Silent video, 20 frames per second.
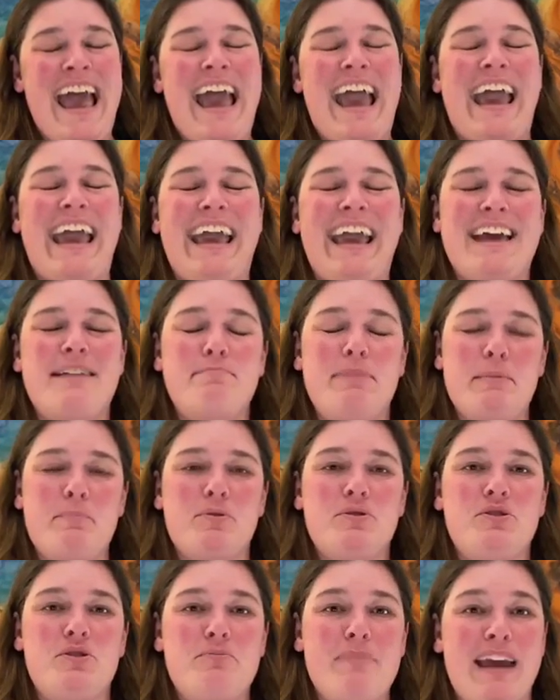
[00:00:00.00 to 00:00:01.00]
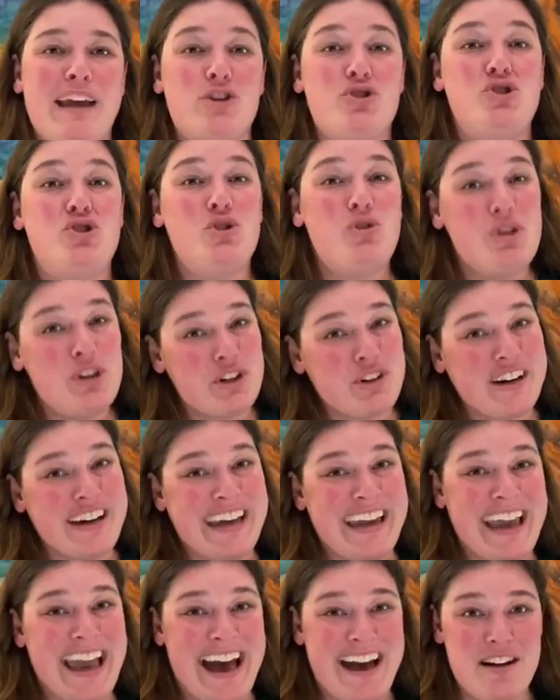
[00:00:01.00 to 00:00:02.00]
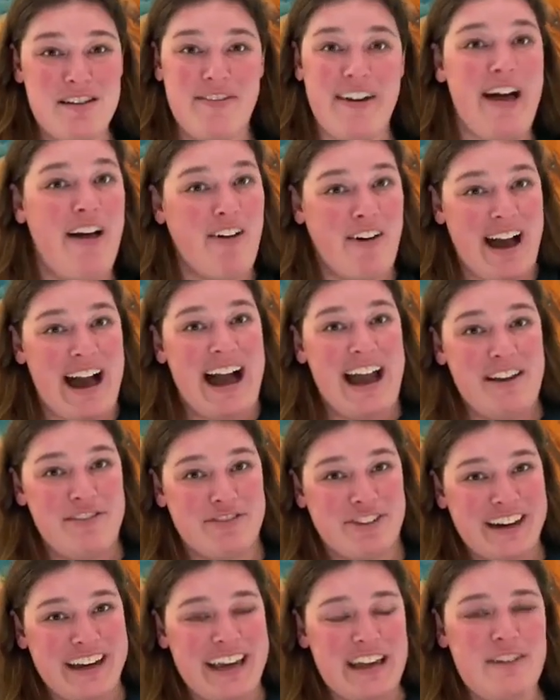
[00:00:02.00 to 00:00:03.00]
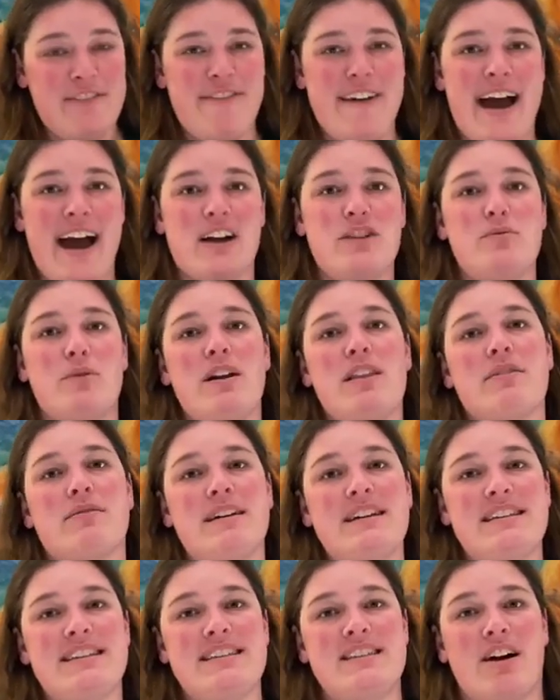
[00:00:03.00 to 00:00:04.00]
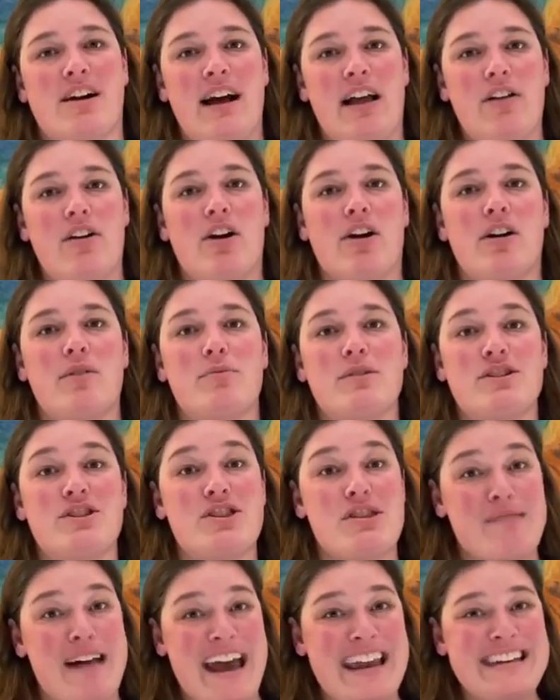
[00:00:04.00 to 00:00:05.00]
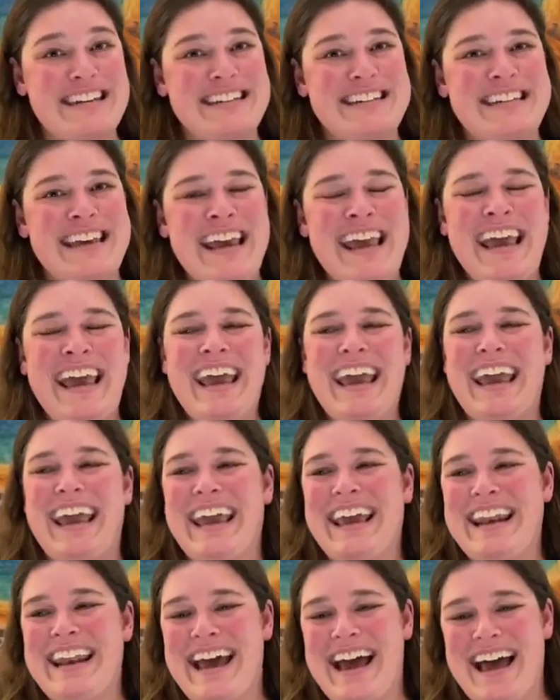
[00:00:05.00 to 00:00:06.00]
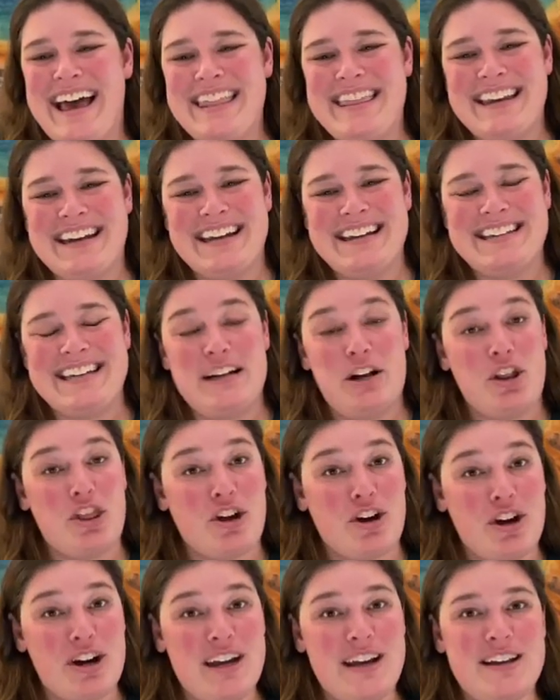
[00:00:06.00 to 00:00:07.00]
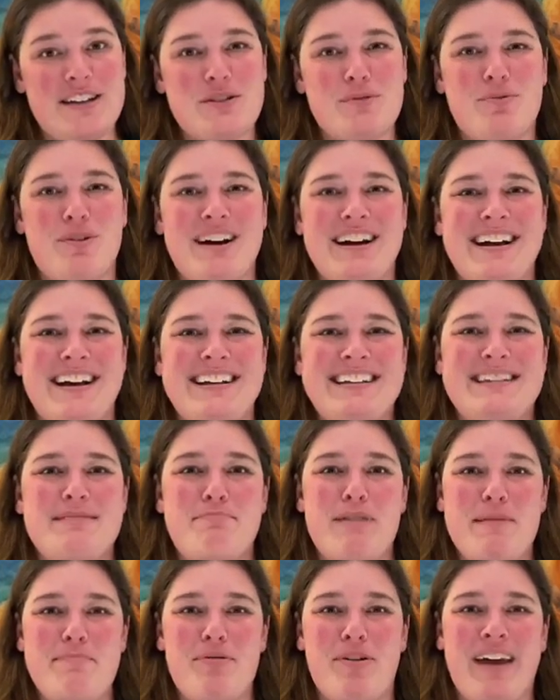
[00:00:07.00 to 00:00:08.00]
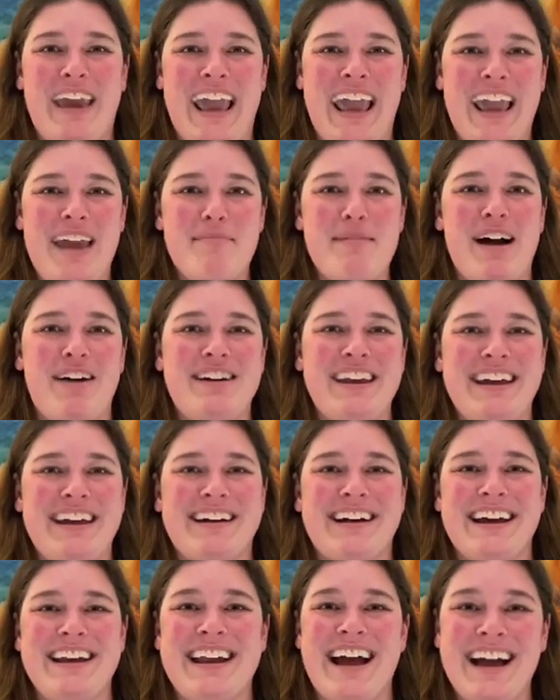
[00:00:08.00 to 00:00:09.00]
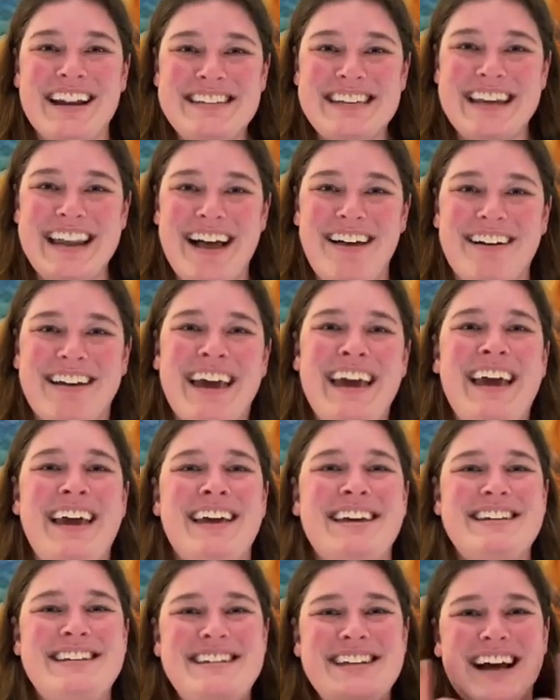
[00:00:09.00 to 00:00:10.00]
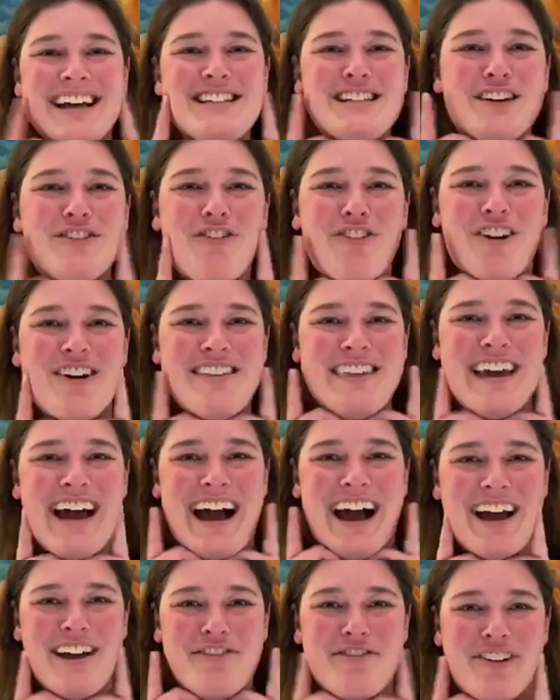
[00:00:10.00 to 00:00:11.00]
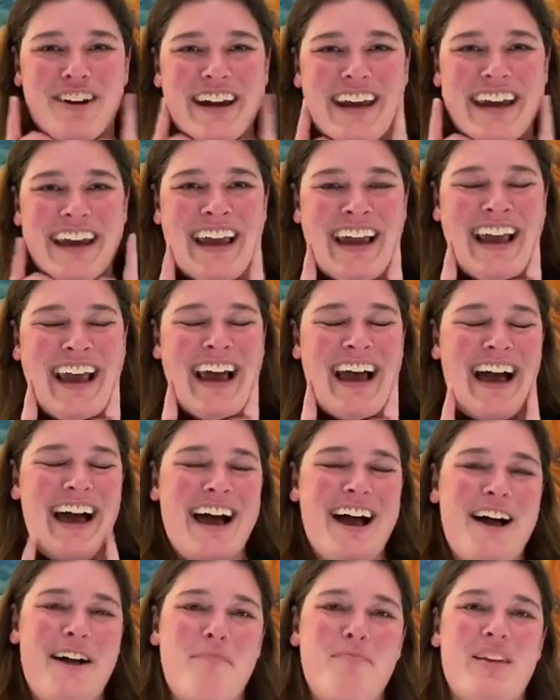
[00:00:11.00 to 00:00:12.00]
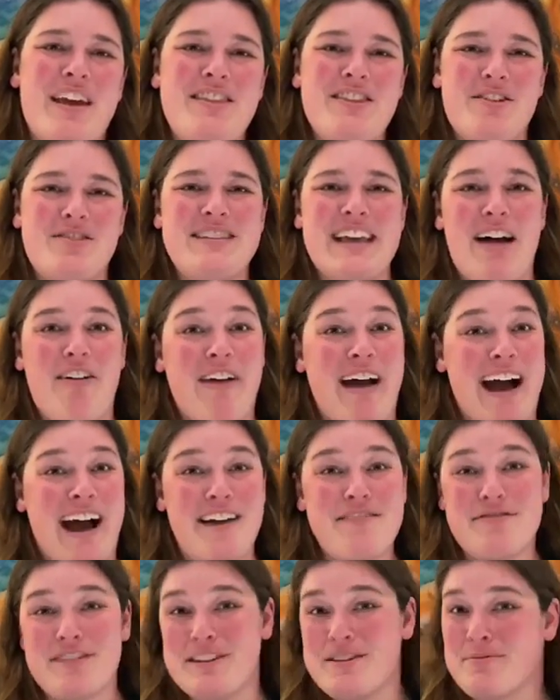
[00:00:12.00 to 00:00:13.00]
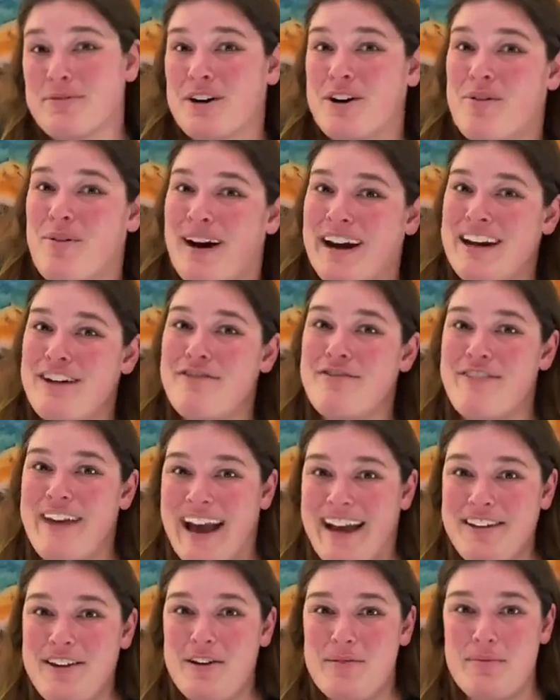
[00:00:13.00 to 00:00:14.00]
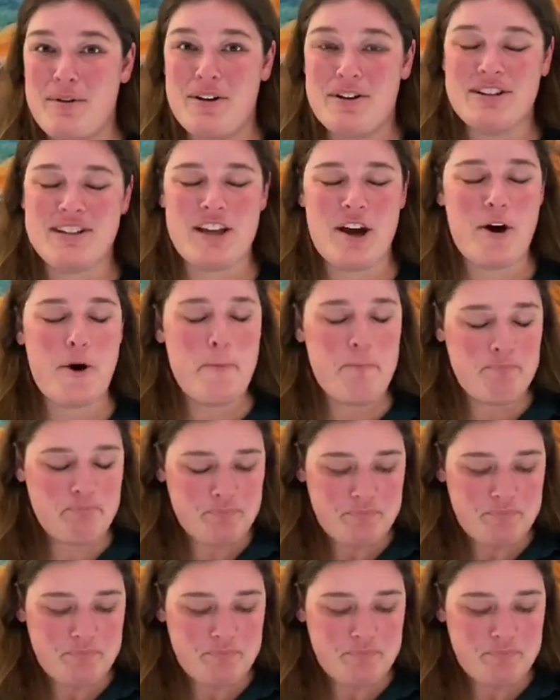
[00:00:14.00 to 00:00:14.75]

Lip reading: and people do make jewelry out of elk ivory. In fact, one of the reasons our elk herd was threatened in the 1930s was people came out here and hunted elk just for the ivory, and those elk ivories were quite valuable. So